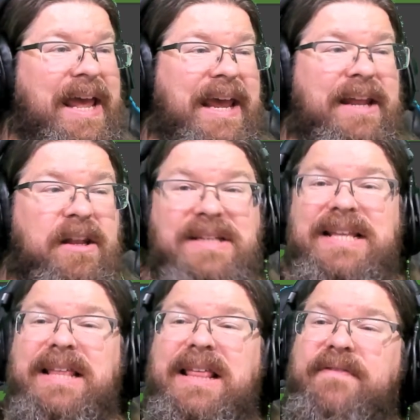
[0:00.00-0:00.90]
it looks
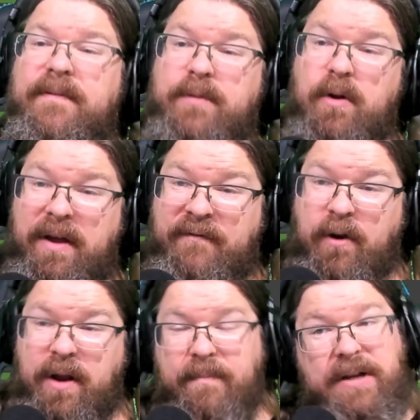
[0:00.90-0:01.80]
like they've
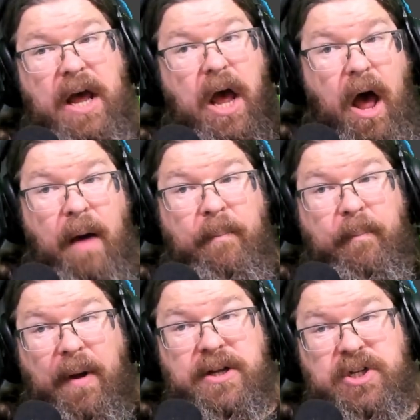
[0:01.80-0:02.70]
info dumped a
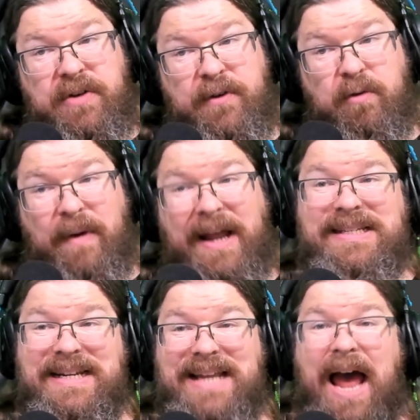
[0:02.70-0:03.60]
bunch of new
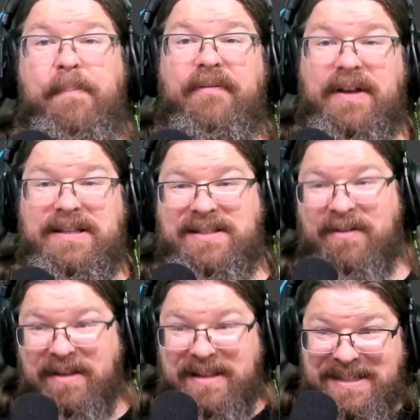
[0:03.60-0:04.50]
raids on top of us.
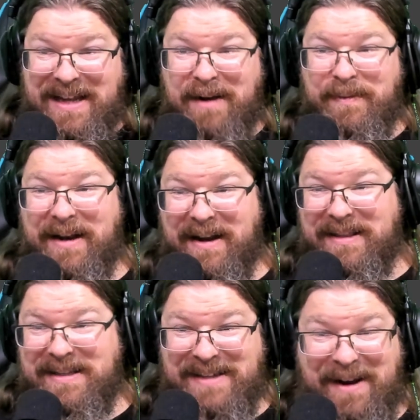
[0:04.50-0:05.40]
They're on this side of me, not
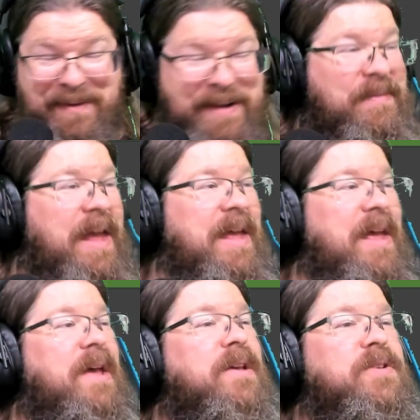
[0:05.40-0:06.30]
on this side of me.
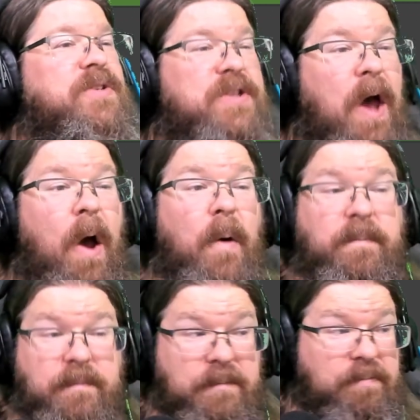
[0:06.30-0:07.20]
So,
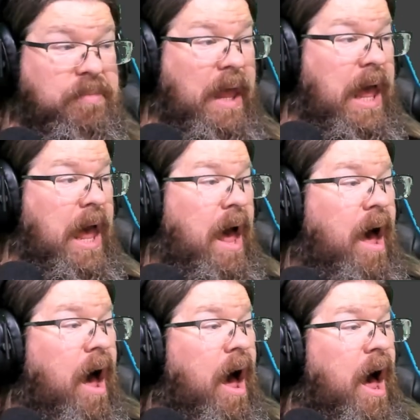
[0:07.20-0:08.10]

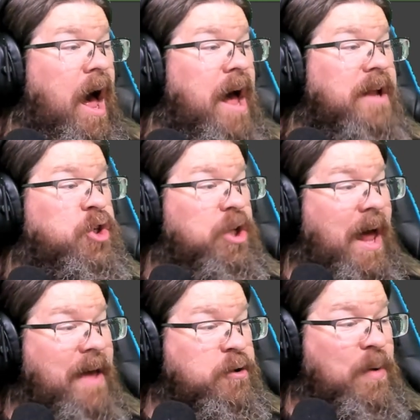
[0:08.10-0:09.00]

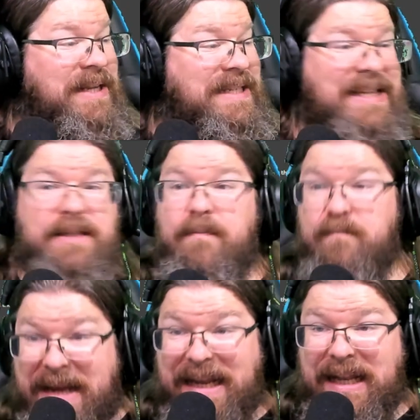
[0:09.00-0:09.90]
July the 26th,
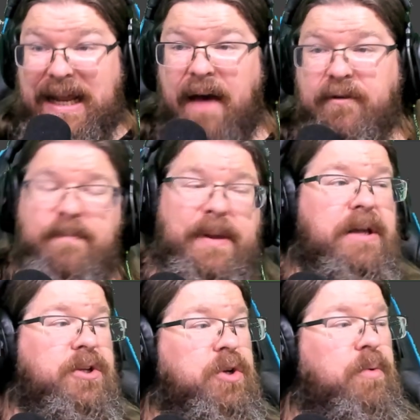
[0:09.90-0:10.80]
immediately after
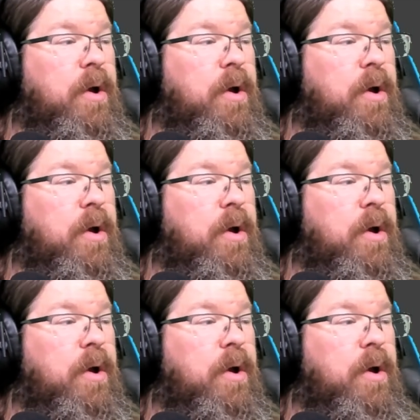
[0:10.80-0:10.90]
Pikachu,